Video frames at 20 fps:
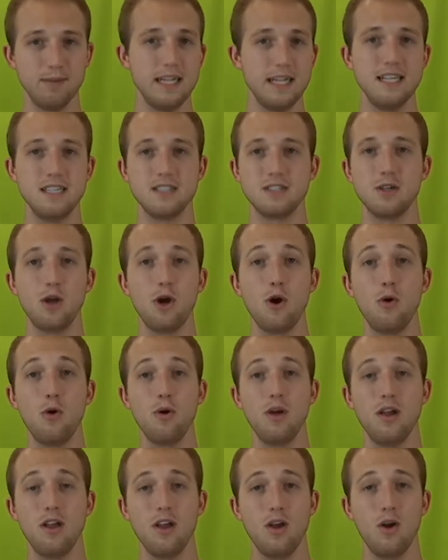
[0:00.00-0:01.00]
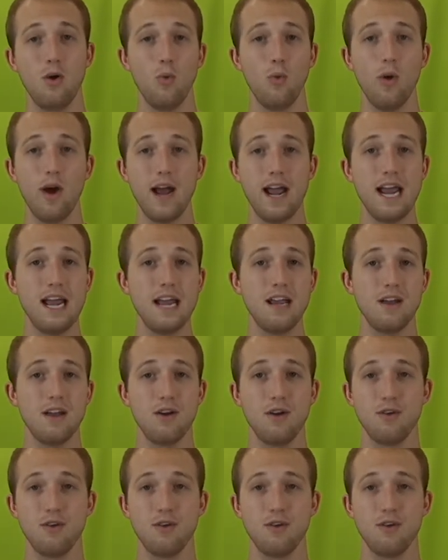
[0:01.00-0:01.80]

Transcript: He is no way,